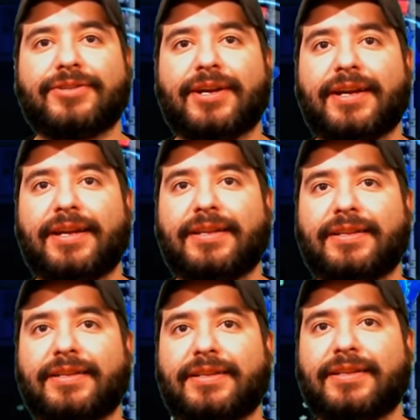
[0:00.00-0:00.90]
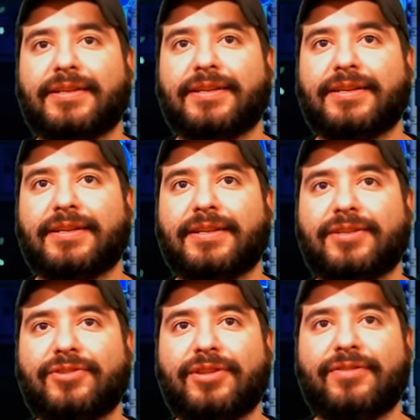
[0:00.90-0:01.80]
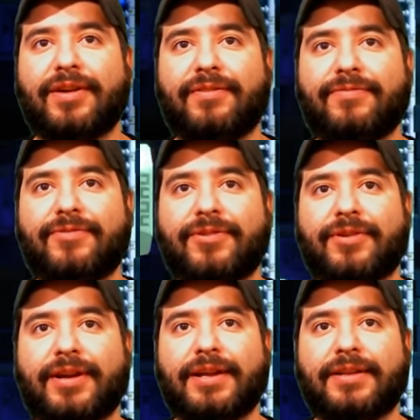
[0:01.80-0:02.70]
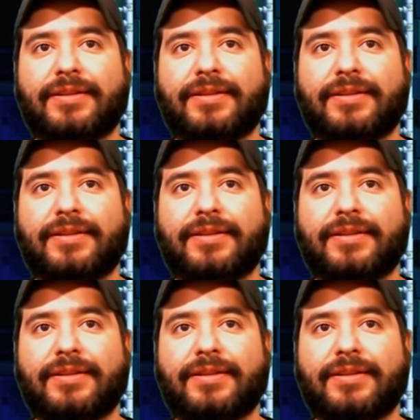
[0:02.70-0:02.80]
right? That's what they're there for, right?